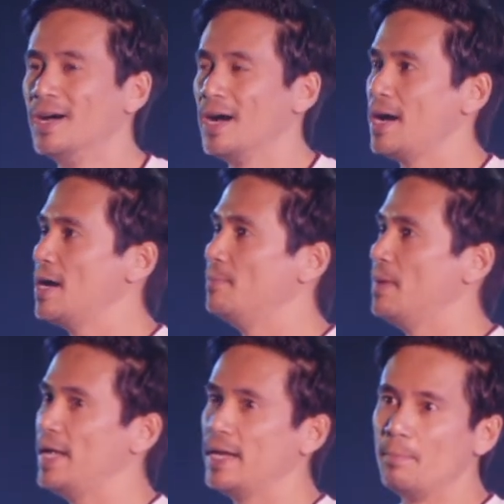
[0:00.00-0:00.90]

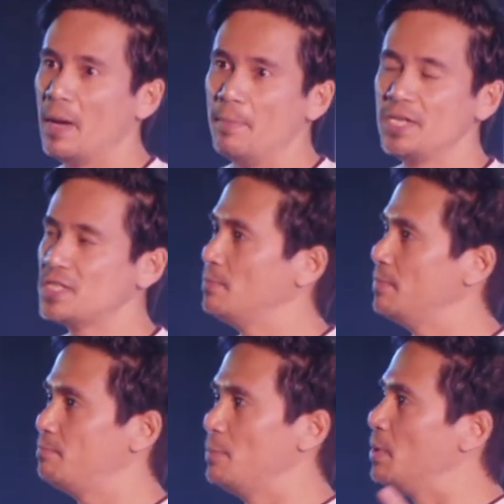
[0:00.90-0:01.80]
And amazing,
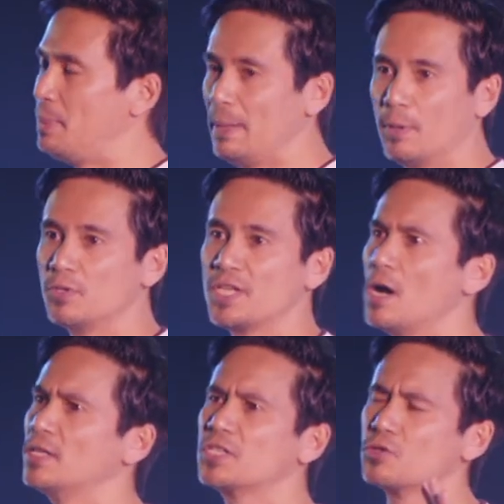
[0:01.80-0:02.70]
people would say,
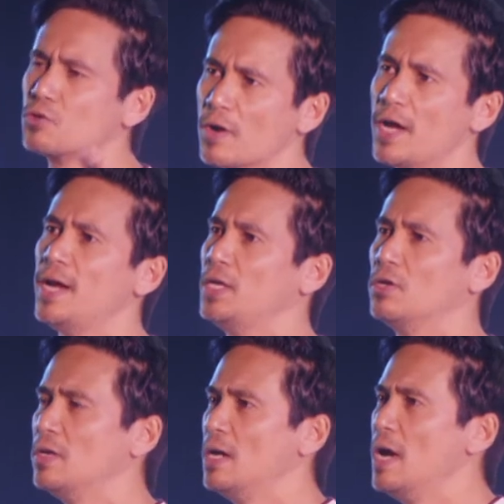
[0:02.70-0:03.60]
oh, that's great, you
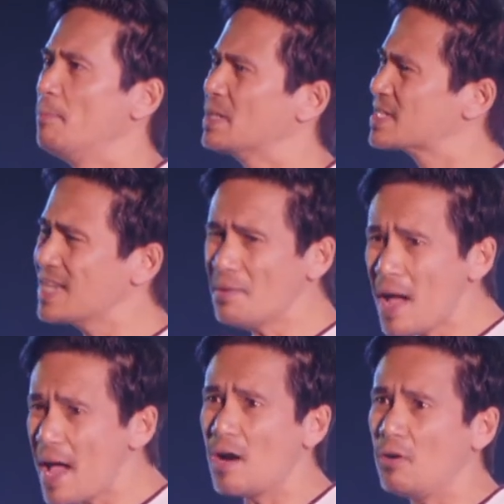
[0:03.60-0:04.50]
know. But
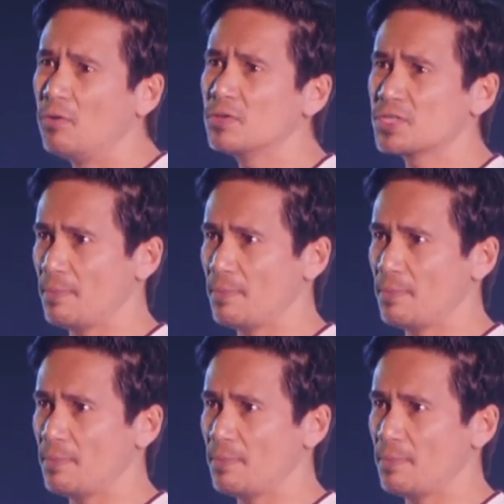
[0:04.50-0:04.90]
somehow,